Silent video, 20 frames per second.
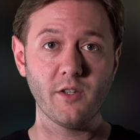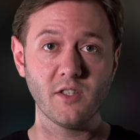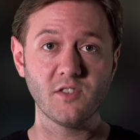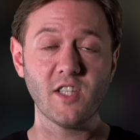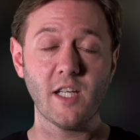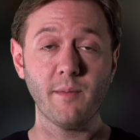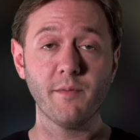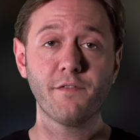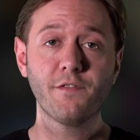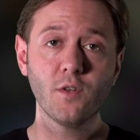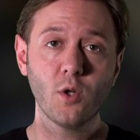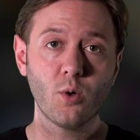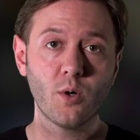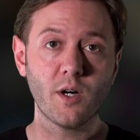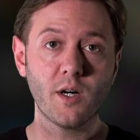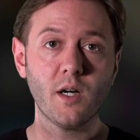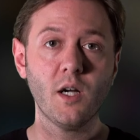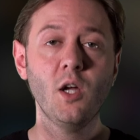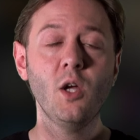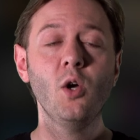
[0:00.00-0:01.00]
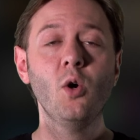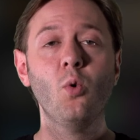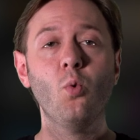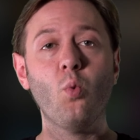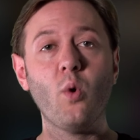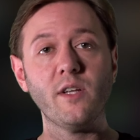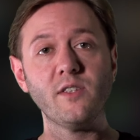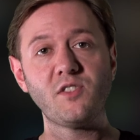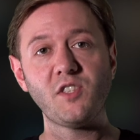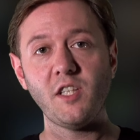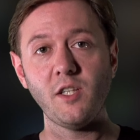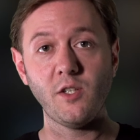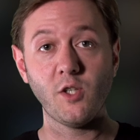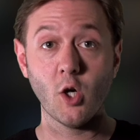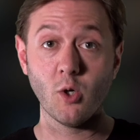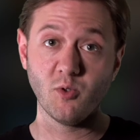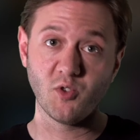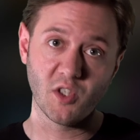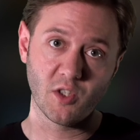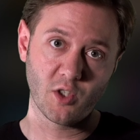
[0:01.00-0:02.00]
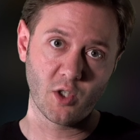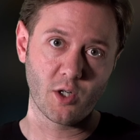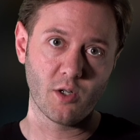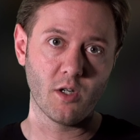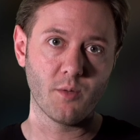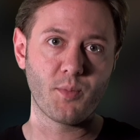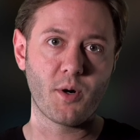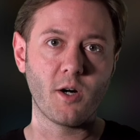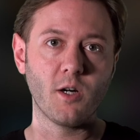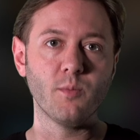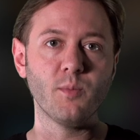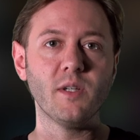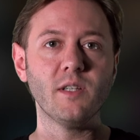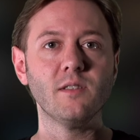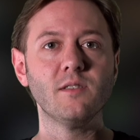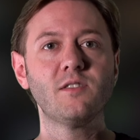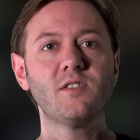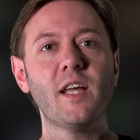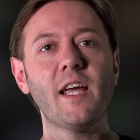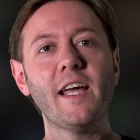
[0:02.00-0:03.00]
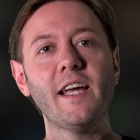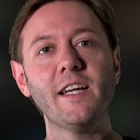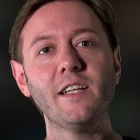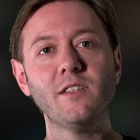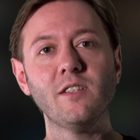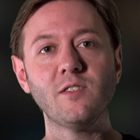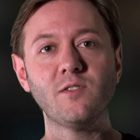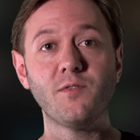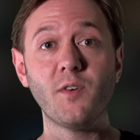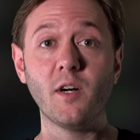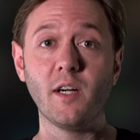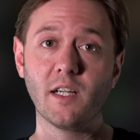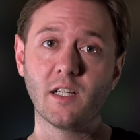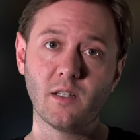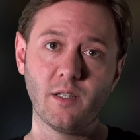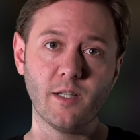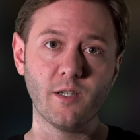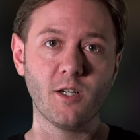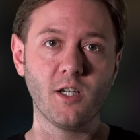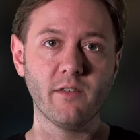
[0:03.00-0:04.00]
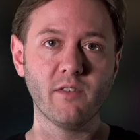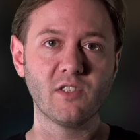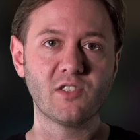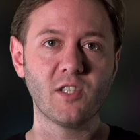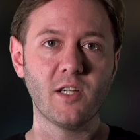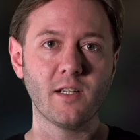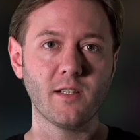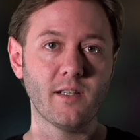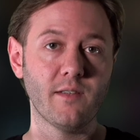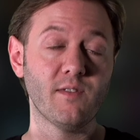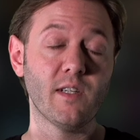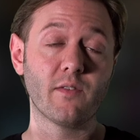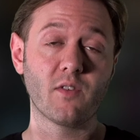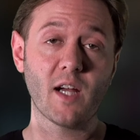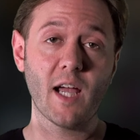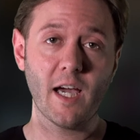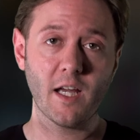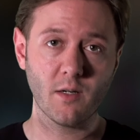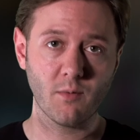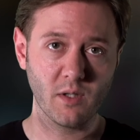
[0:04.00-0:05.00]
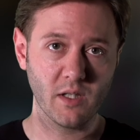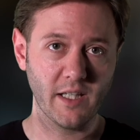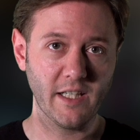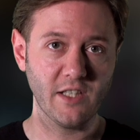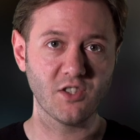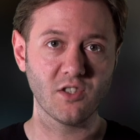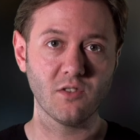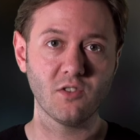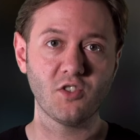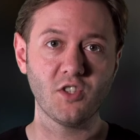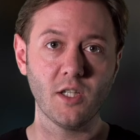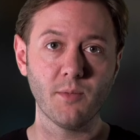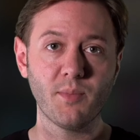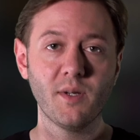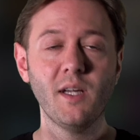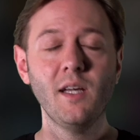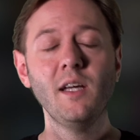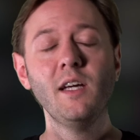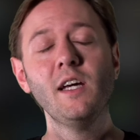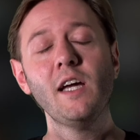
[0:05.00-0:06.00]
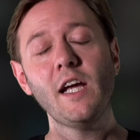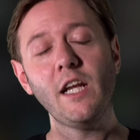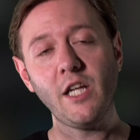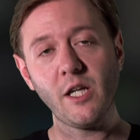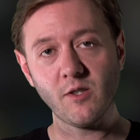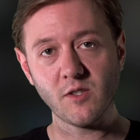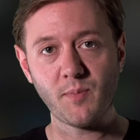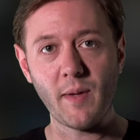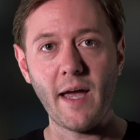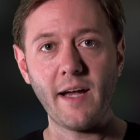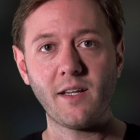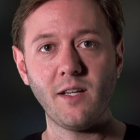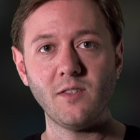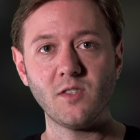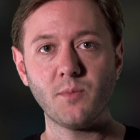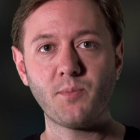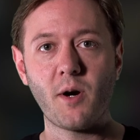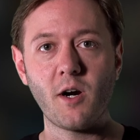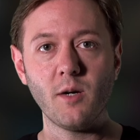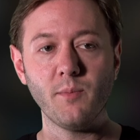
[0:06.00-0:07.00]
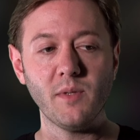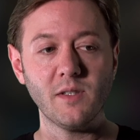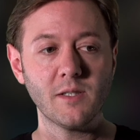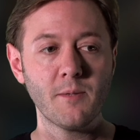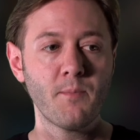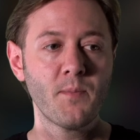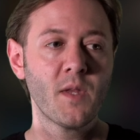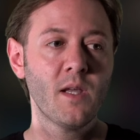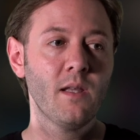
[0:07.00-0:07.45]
on the same floor once he goes into her apartment and it's very clear all of a sudden they've never had a relationship and he goes back to his apartment.